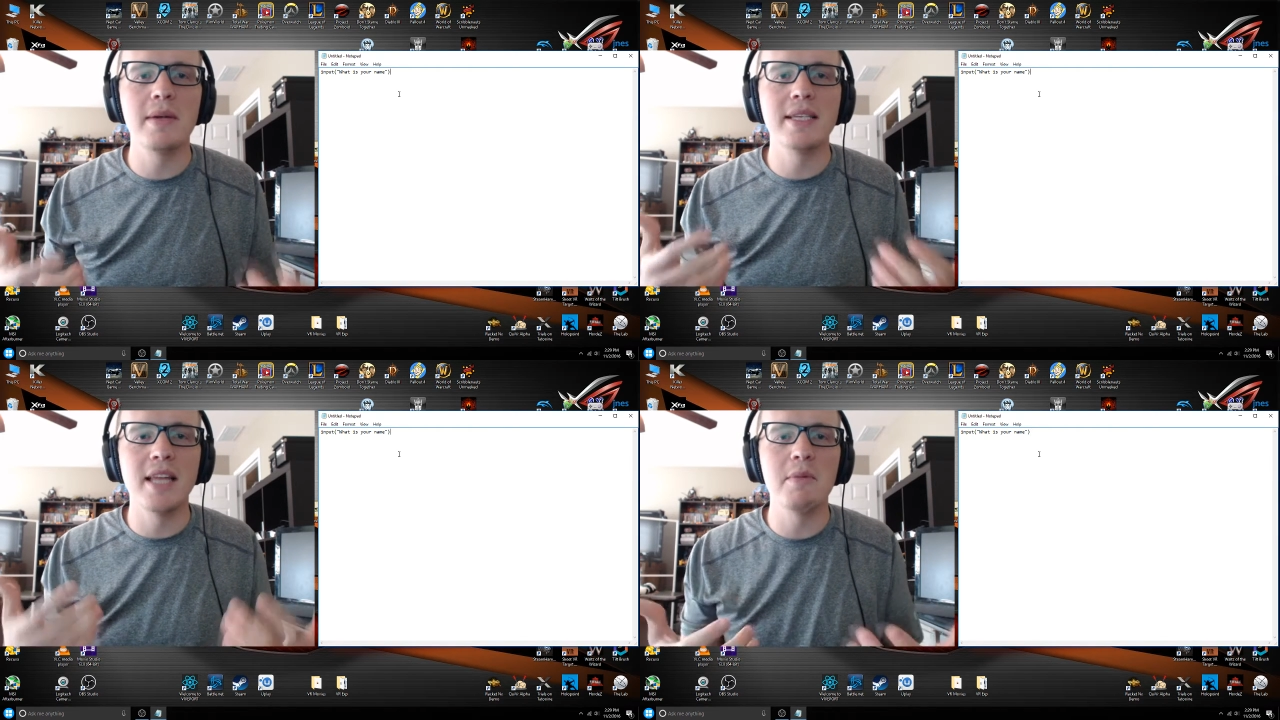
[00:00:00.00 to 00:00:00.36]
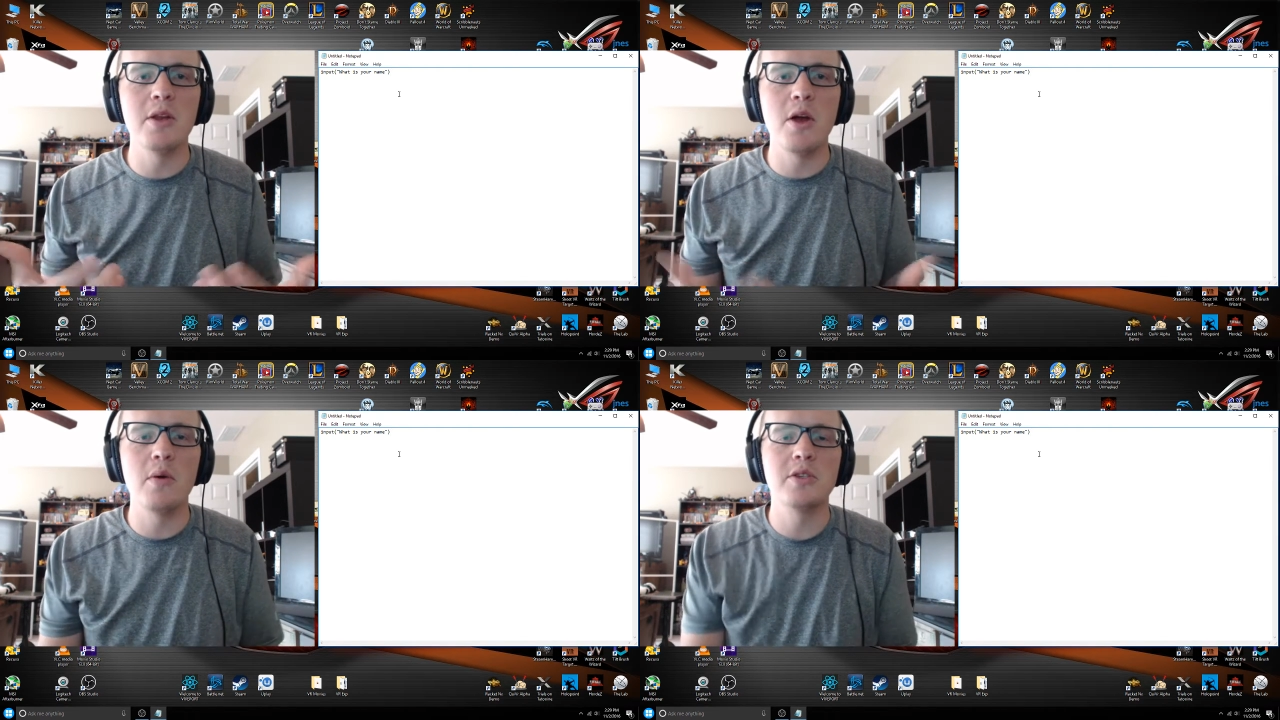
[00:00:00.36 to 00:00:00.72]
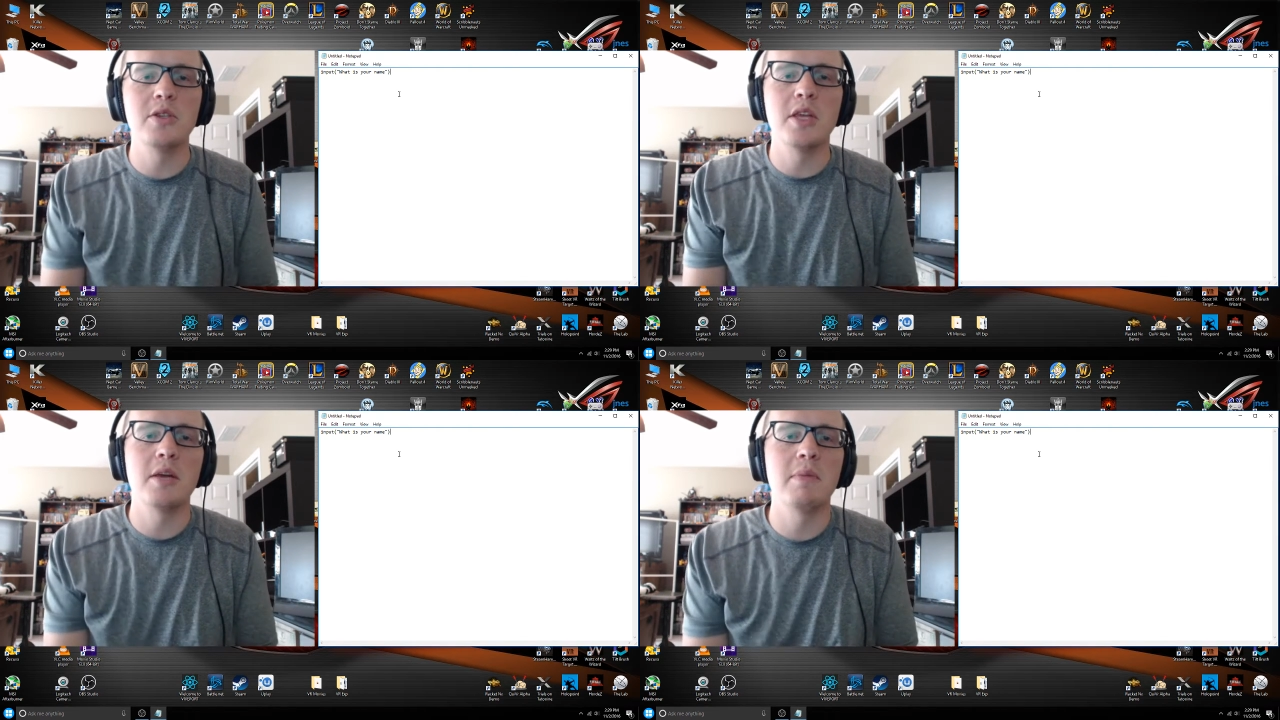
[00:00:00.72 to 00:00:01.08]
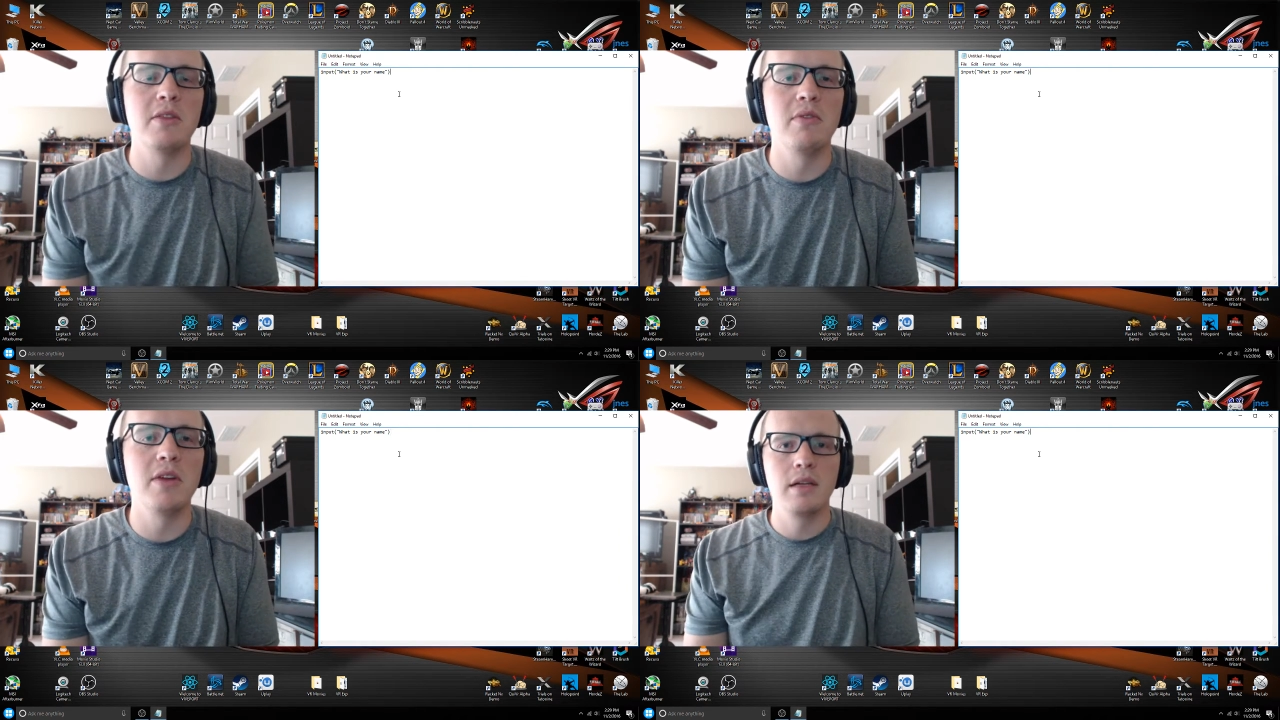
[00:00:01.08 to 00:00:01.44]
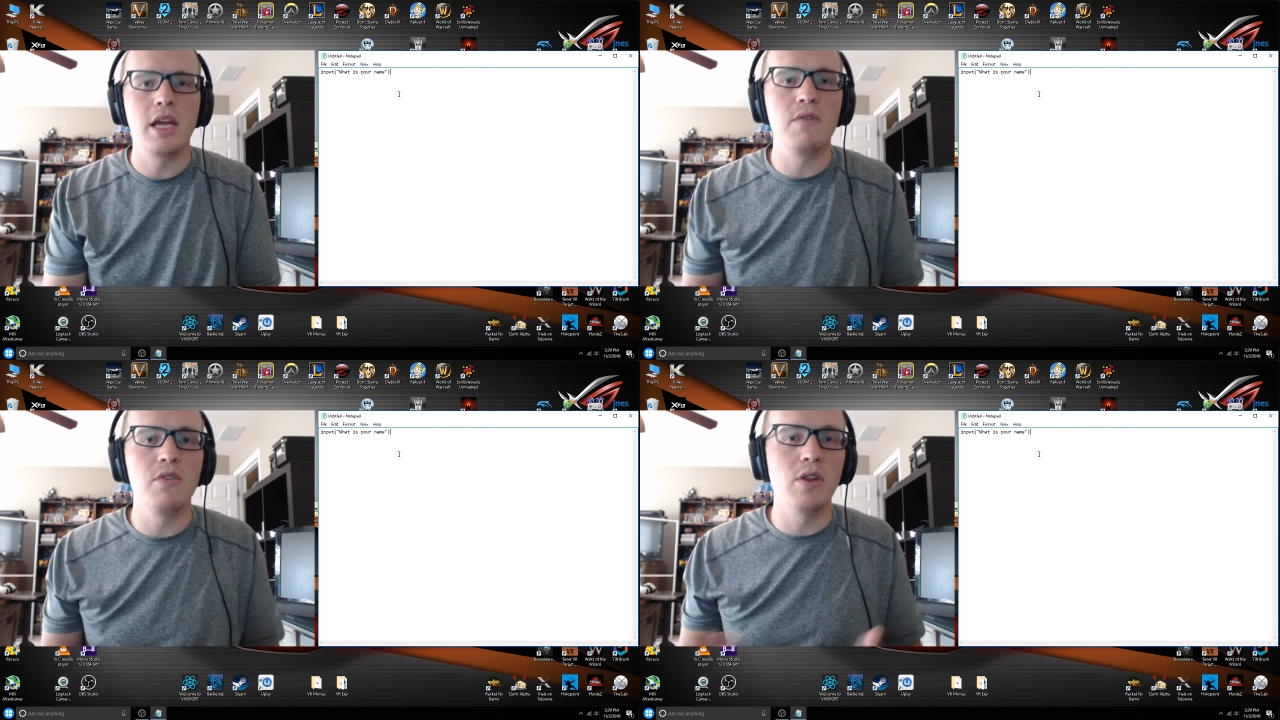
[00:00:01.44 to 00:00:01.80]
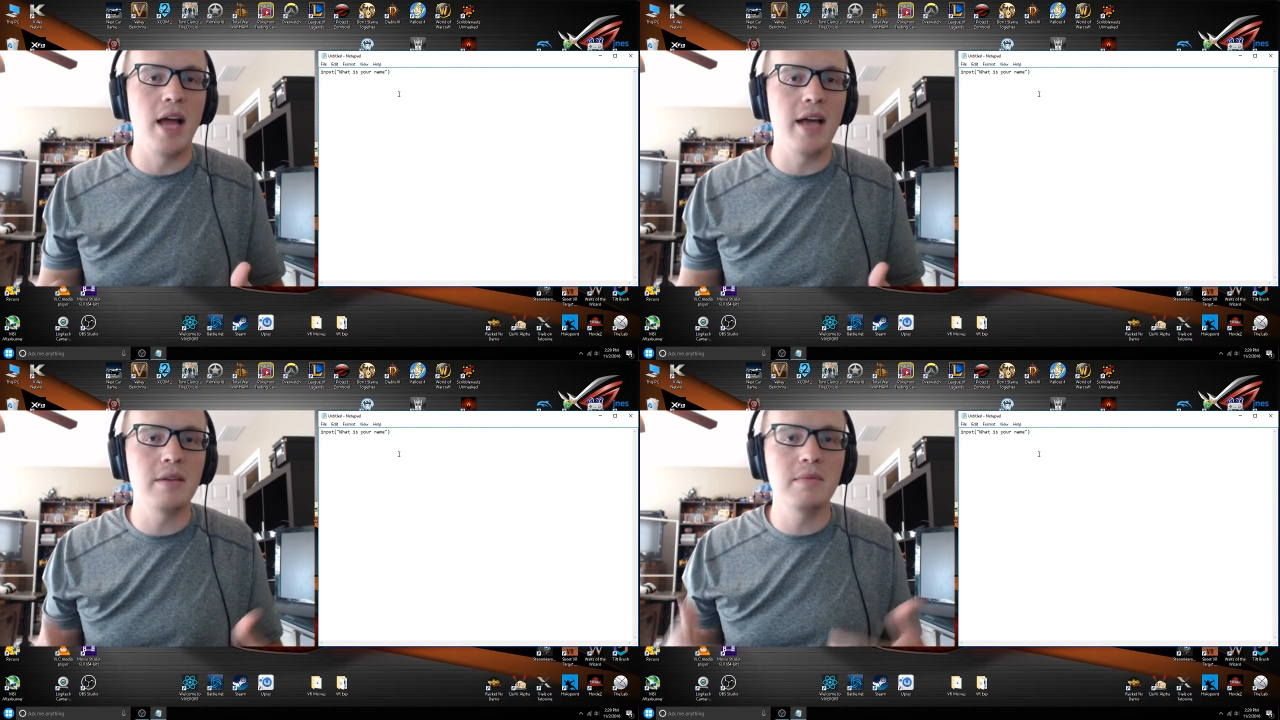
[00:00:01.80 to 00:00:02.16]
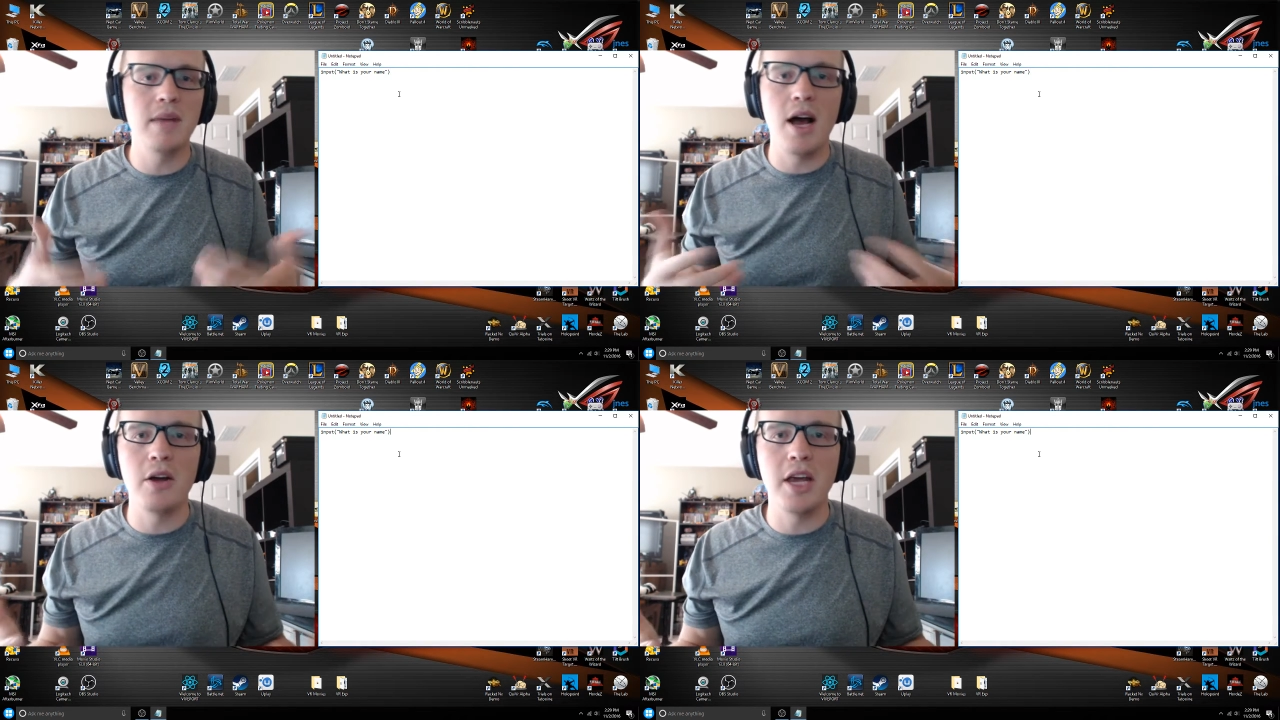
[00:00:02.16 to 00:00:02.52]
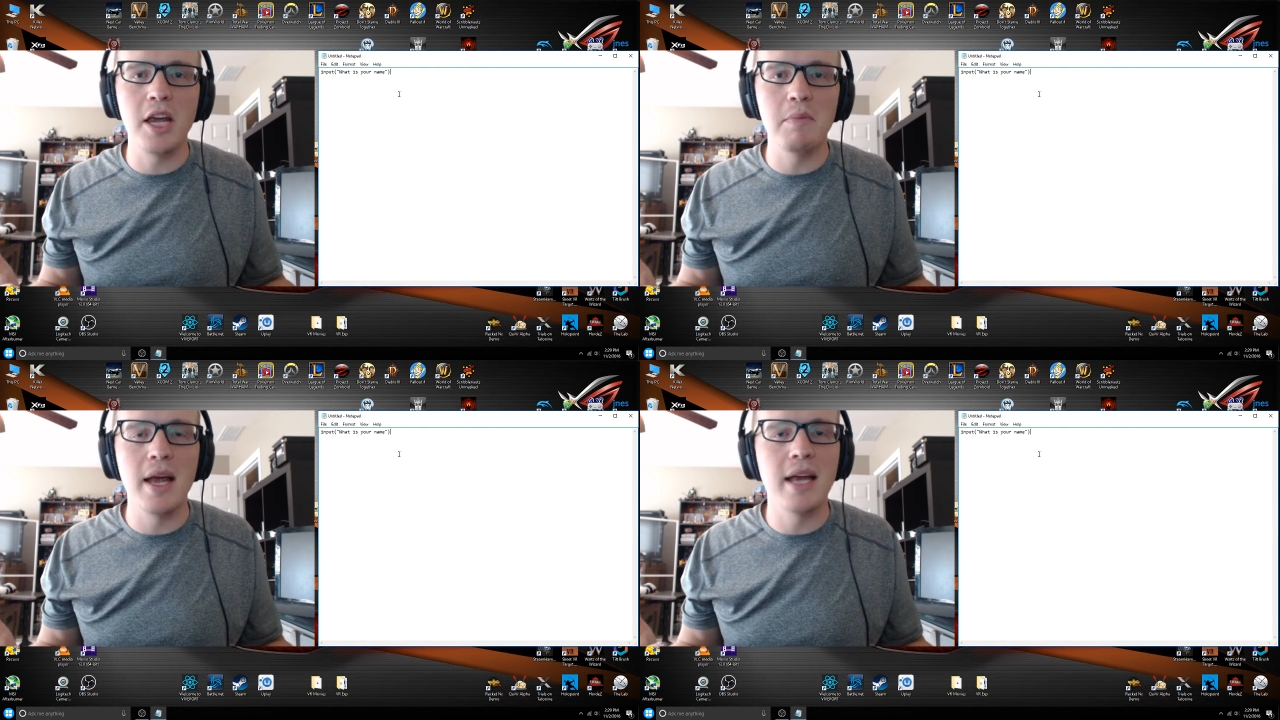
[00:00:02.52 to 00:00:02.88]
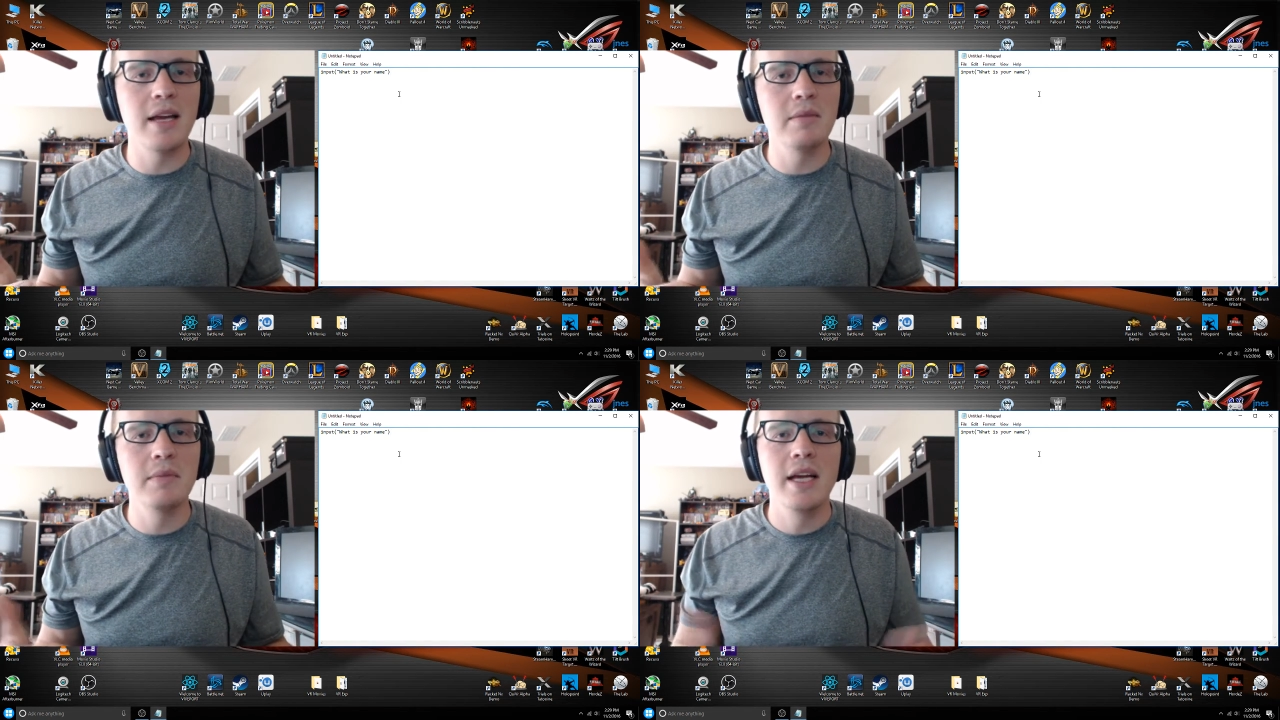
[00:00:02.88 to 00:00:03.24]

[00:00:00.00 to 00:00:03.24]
let me know what you think about the video. If you like them, I'll keep making them.